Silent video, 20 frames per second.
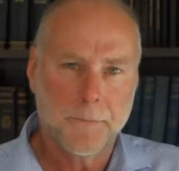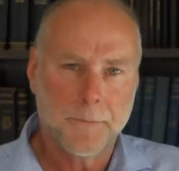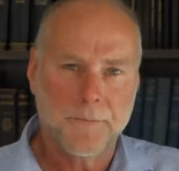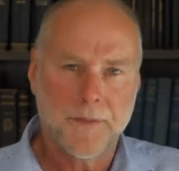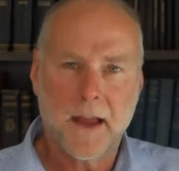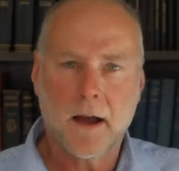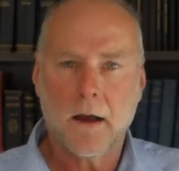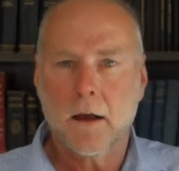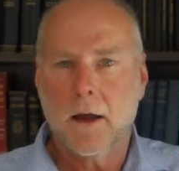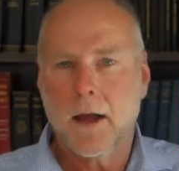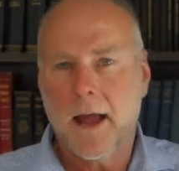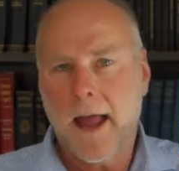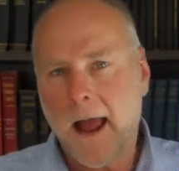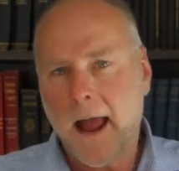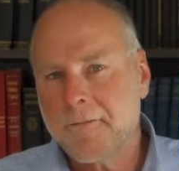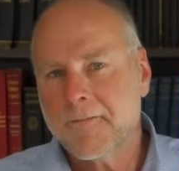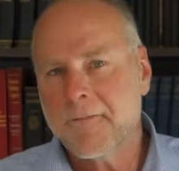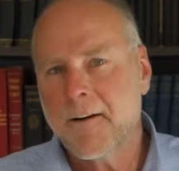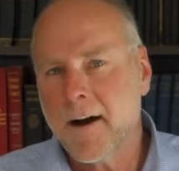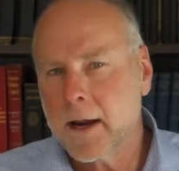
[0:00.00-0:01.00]
Now,
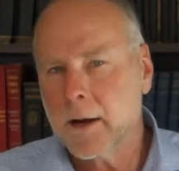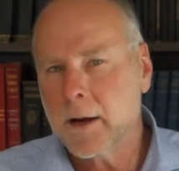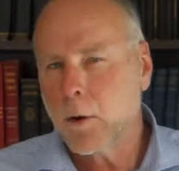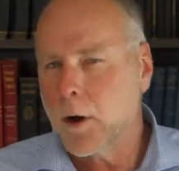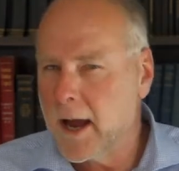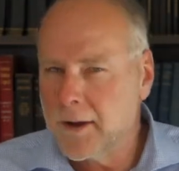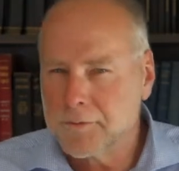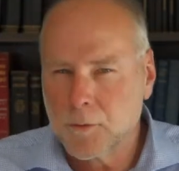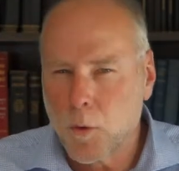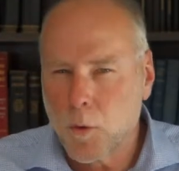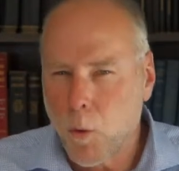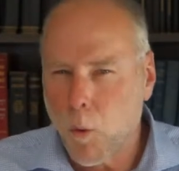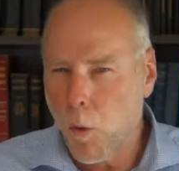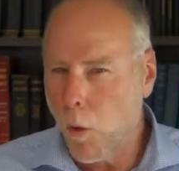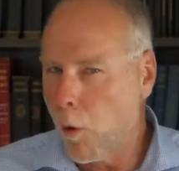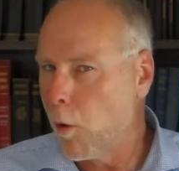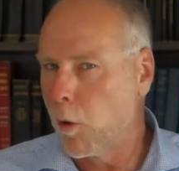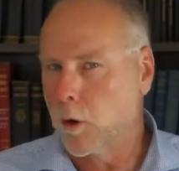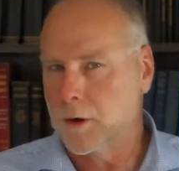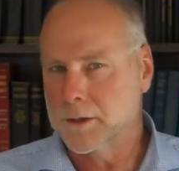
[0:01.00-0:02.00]
how far do I have to
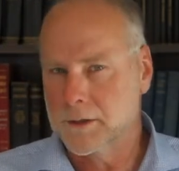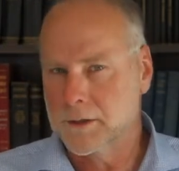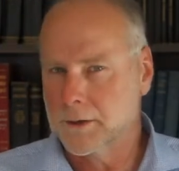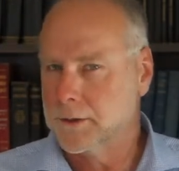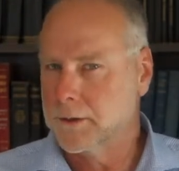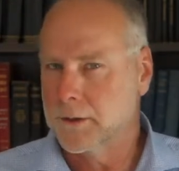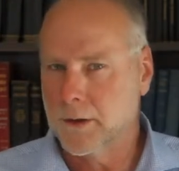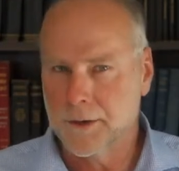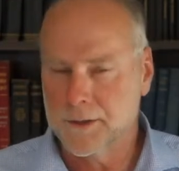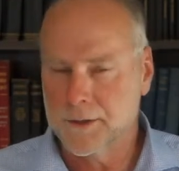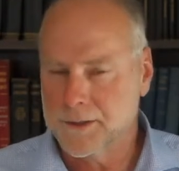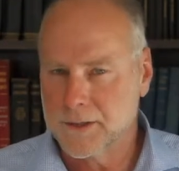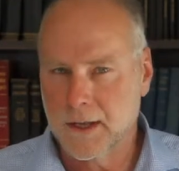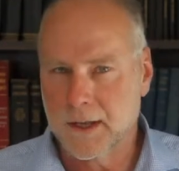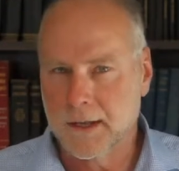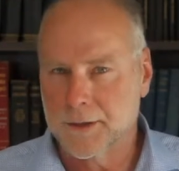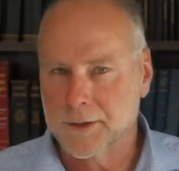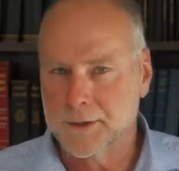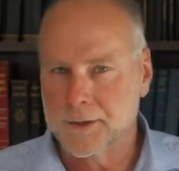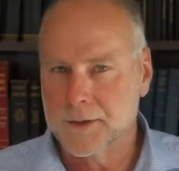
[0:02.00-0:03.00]
walk to do those
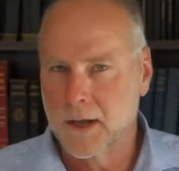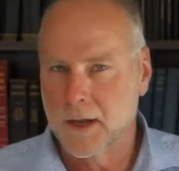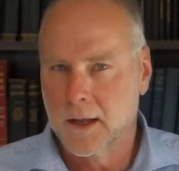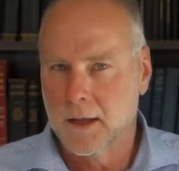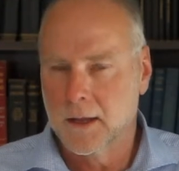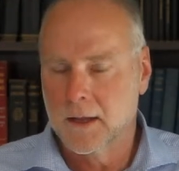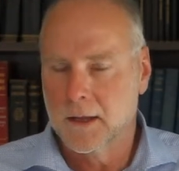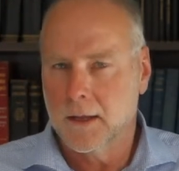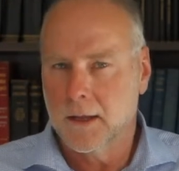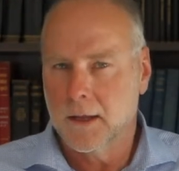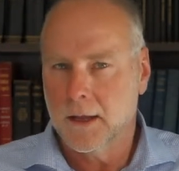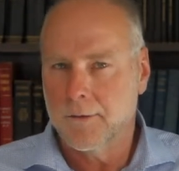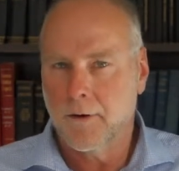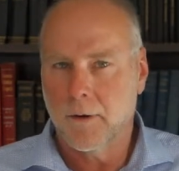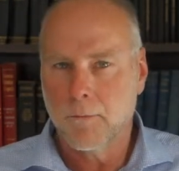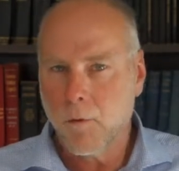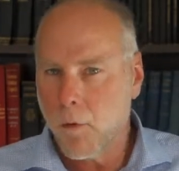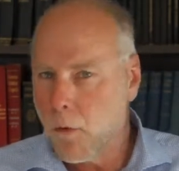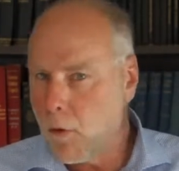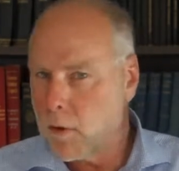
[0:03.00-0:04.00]
things? If
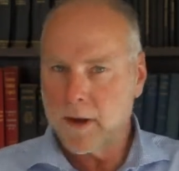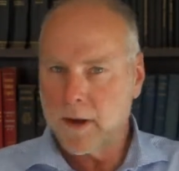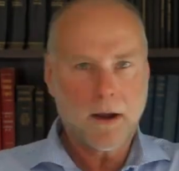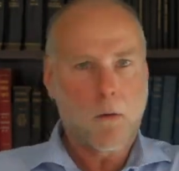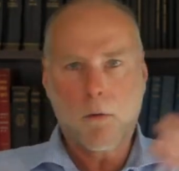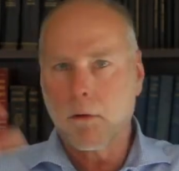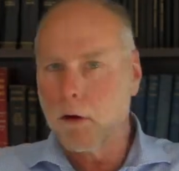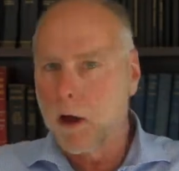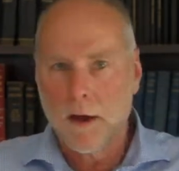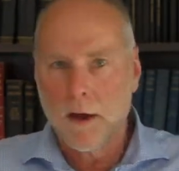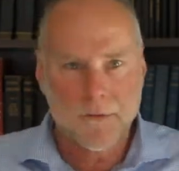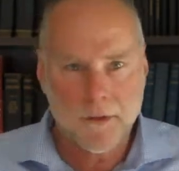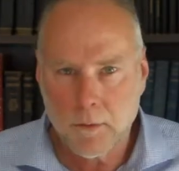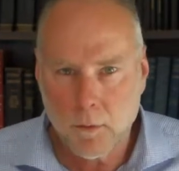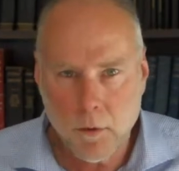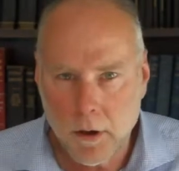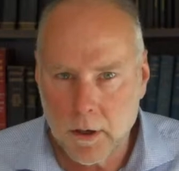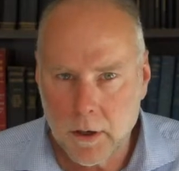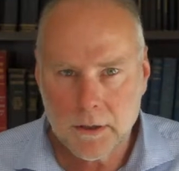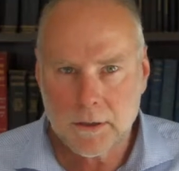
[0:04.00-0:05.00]
I'm walking all over the
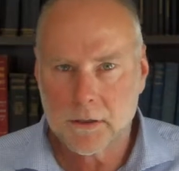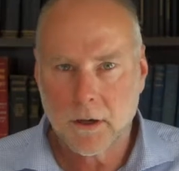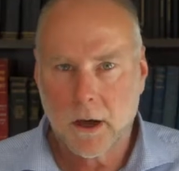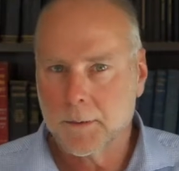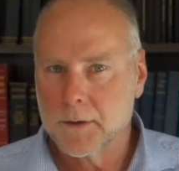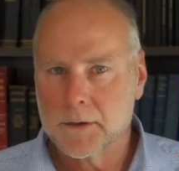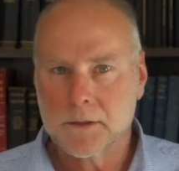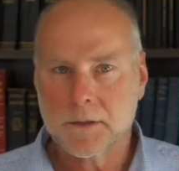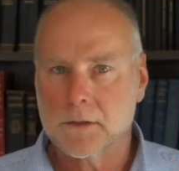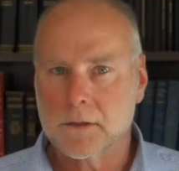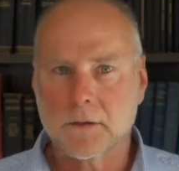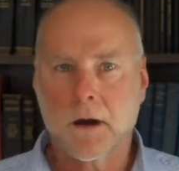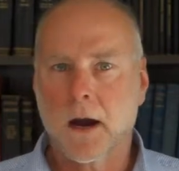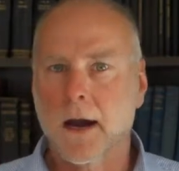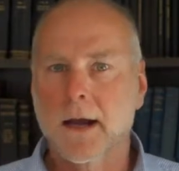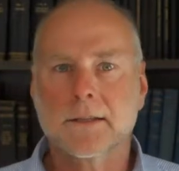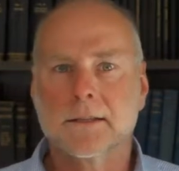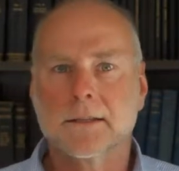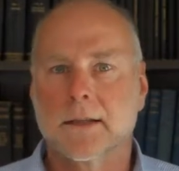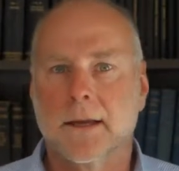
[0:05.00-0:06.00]
workshop, it's just
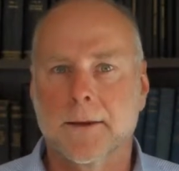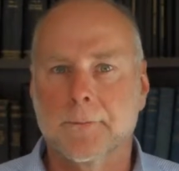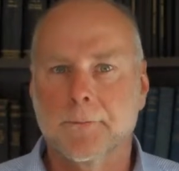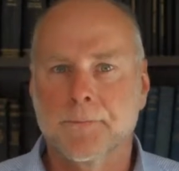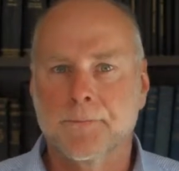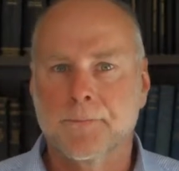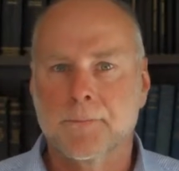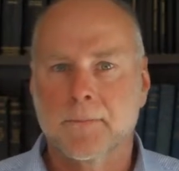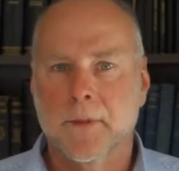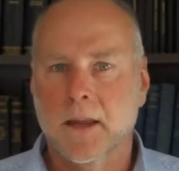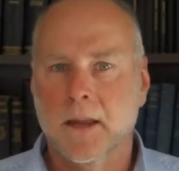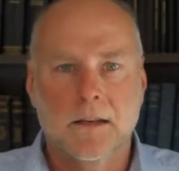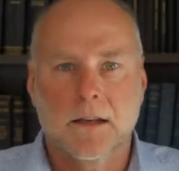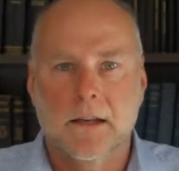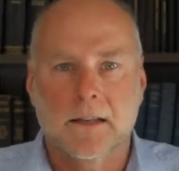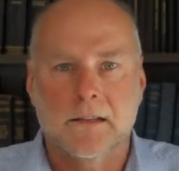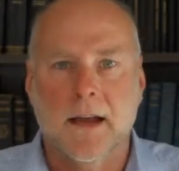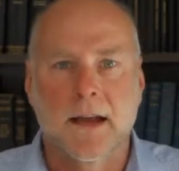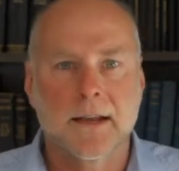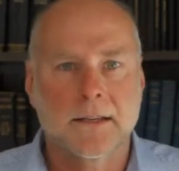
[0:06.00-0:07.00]
crazy. It,
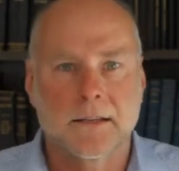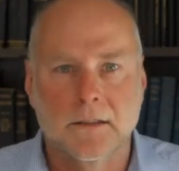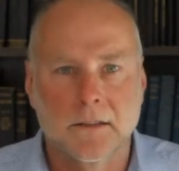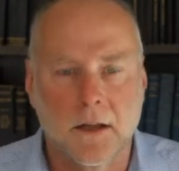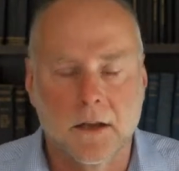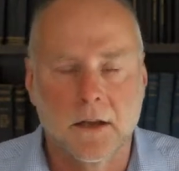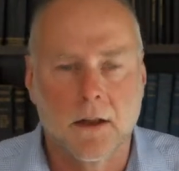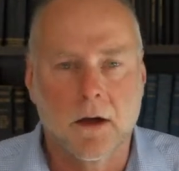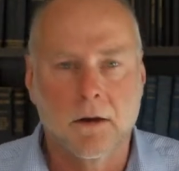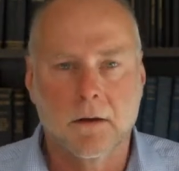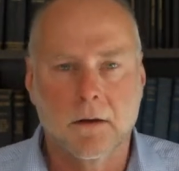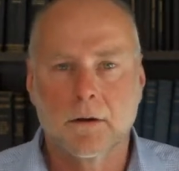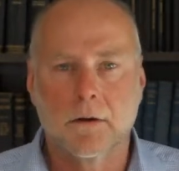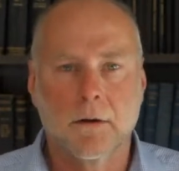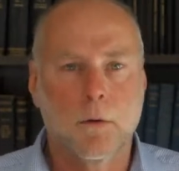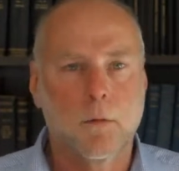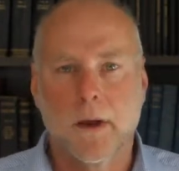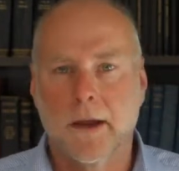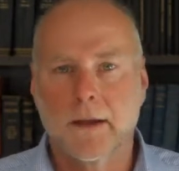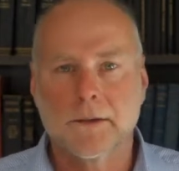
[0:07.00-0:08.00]
it takes a lot longer,
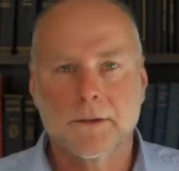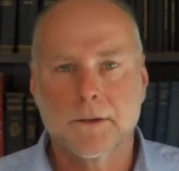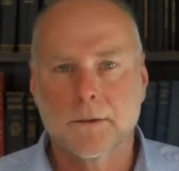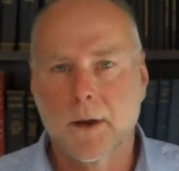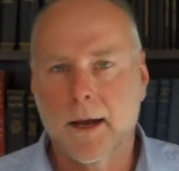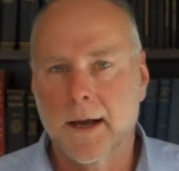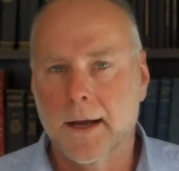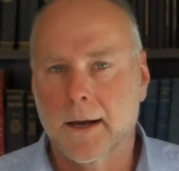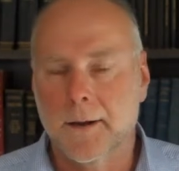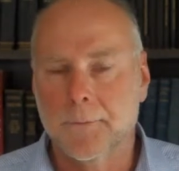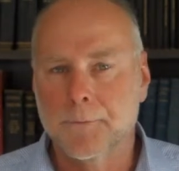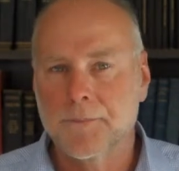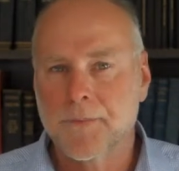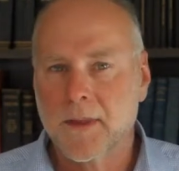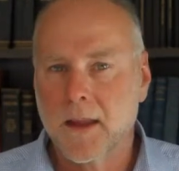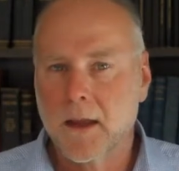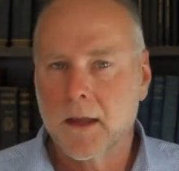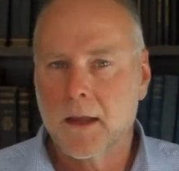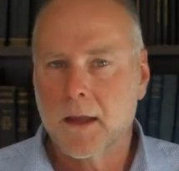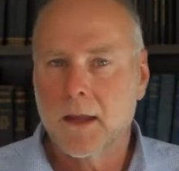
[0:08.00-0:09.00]
it wears you out.
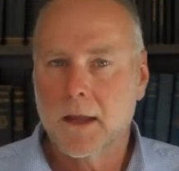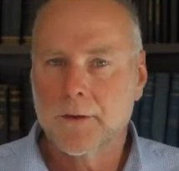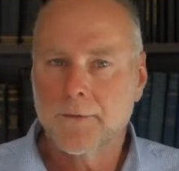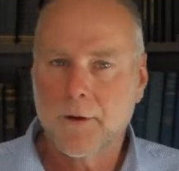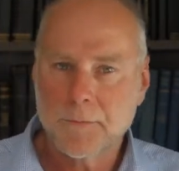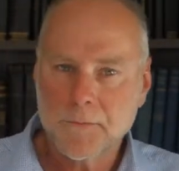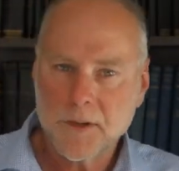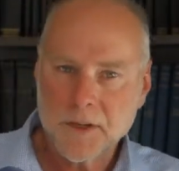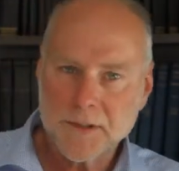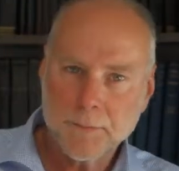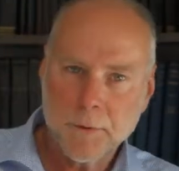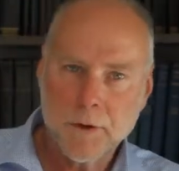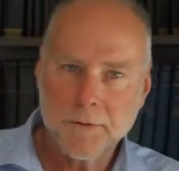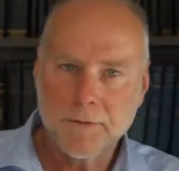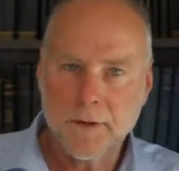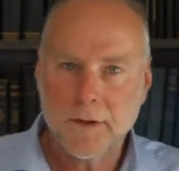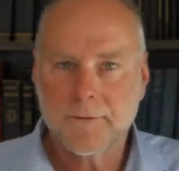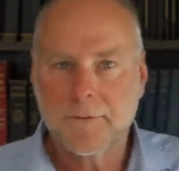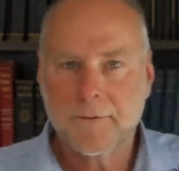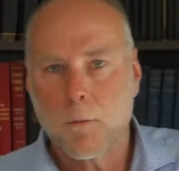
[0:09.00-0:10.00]
If I'm just
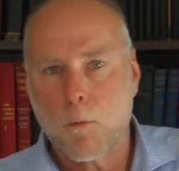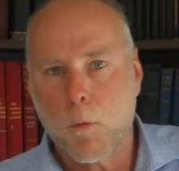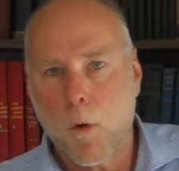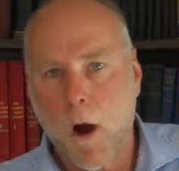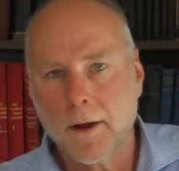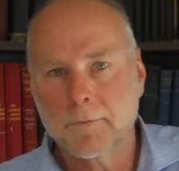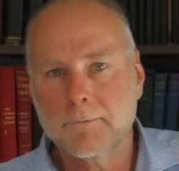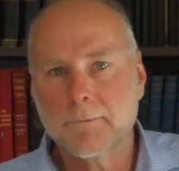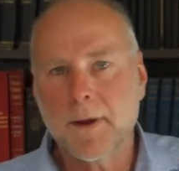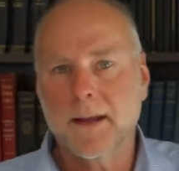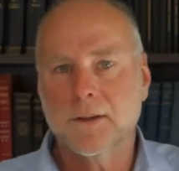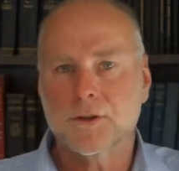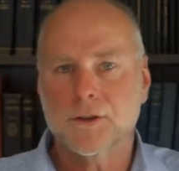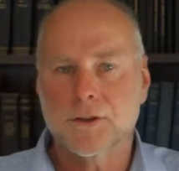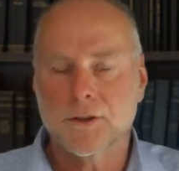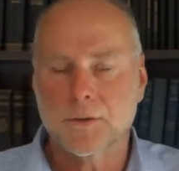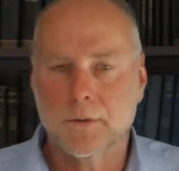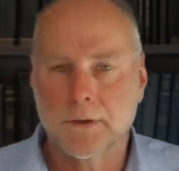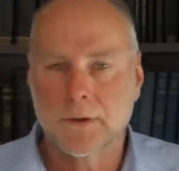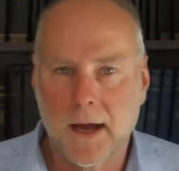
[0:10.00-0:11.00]
moving from one
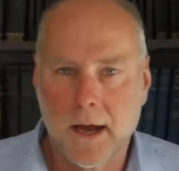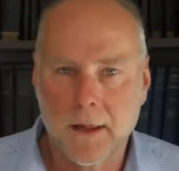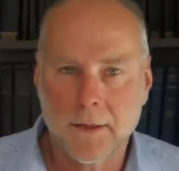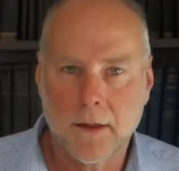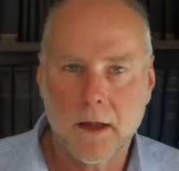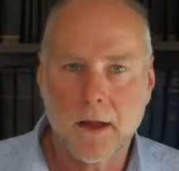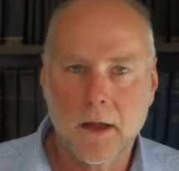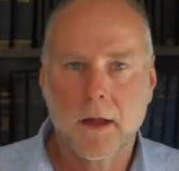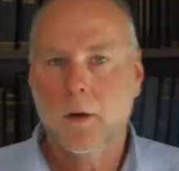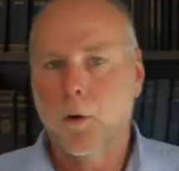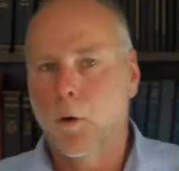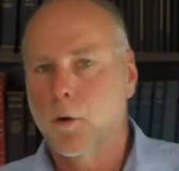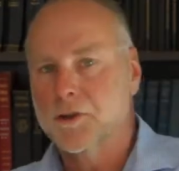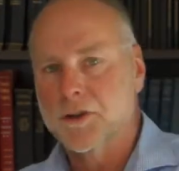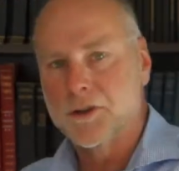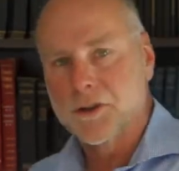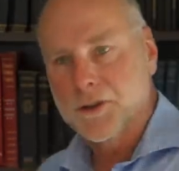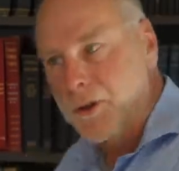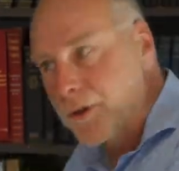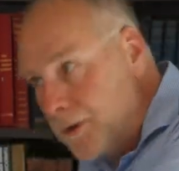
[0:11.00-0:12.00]
bench to another, or
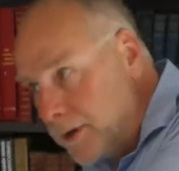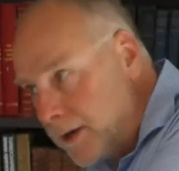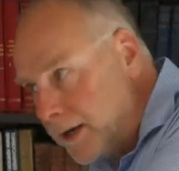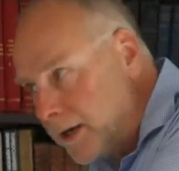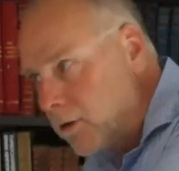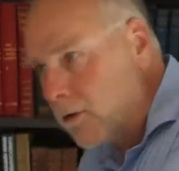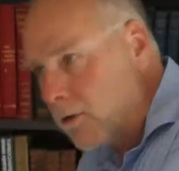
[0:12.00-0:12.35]
just turning